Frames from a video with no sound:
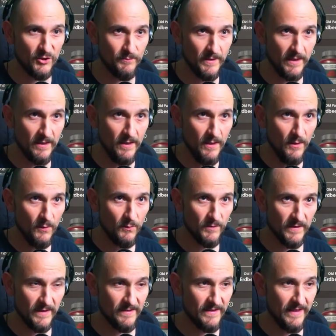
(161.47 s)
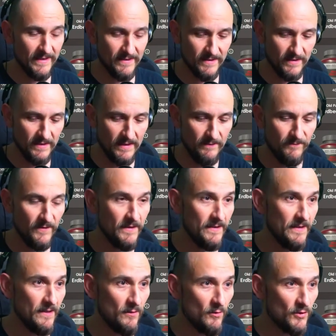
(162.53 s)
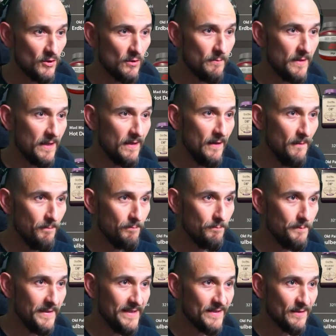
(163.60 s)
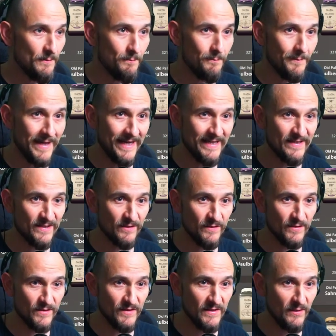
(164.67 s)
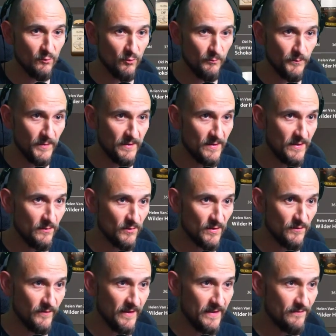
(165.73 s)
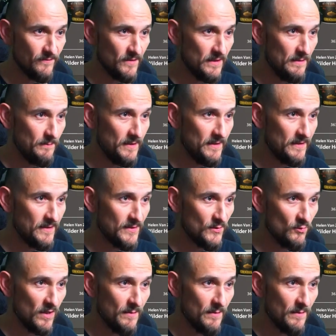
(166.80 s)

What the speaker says: and the whole thing we also take again with corn syrup. Or rather, we take the sweet corn, because the corn